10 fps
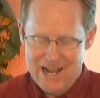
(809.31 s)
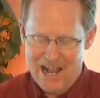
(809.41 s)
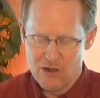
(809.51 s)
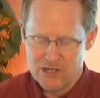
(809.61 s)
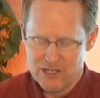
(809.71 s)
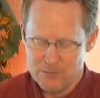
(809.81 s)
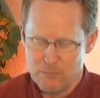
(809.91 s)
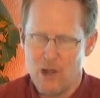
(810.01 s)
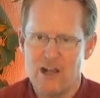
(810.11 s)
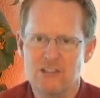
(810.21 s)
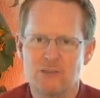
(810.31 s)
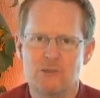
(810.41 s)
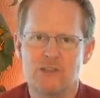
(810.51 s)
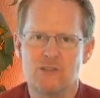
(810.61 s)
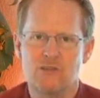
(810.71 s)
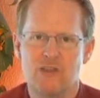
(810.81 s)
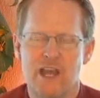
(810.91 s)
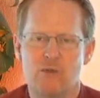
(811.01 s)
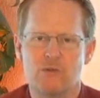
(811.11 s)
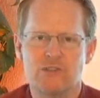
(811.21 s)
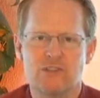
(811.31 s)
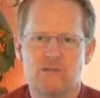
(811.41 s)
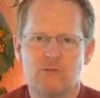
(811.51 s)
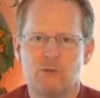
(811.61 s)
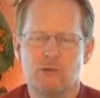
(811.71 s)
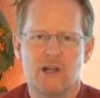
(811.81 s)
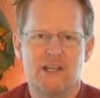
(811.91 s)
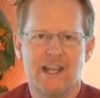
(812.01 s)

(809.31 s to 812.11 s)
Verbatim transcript: How could he possibly do that with sinful blood?